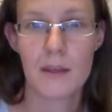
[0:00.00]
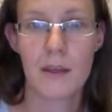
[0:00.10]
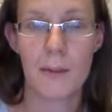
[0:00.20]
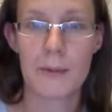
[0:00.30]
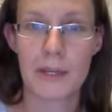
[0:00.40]

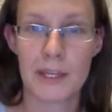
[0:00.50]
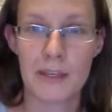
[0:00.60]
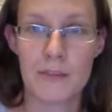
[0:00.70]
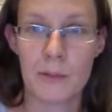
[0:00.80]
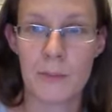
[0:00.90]
I'm going to
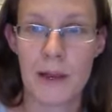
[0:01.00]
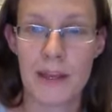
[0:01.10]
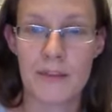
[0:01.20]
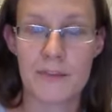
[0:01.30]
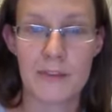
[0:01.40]
give you my
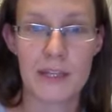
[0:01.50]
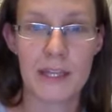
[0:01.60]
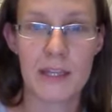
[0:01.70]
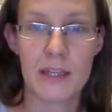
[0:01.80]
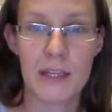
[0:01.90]

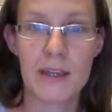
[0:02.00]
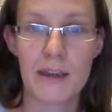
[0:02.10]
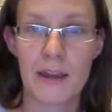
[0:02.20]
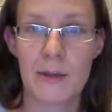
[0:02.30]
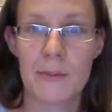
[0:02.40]
affiliate link.
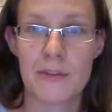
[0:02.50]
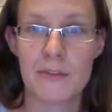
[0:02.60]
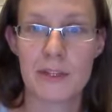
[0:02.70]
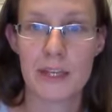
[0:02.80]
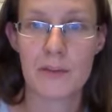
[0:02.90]
I am an
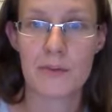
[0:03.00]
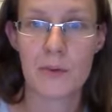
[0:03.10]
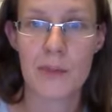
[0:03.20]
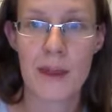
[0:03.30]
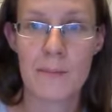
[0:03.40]
affiliate
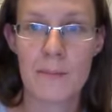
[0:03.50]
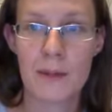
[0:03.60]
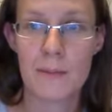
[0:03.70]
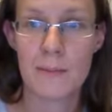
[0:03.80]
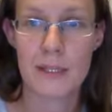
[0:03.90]
for them
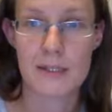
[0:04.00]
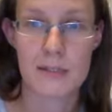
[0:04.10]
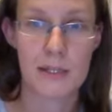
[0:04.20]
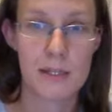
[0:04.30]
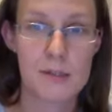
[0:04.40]
because
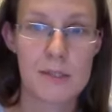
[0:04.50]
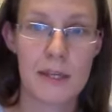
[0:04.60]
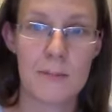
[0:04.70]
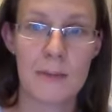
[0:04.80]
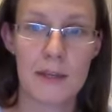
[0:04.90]
I use
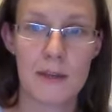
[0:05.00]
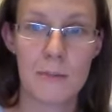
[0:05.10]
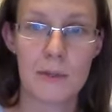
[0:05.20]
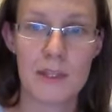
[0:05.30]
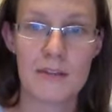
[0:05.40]
them
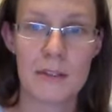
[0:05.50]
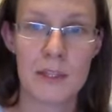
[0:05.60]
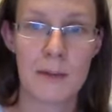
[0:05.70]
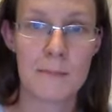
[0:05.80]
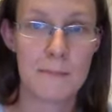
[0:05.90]
and believe in
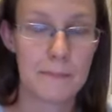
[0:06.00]
them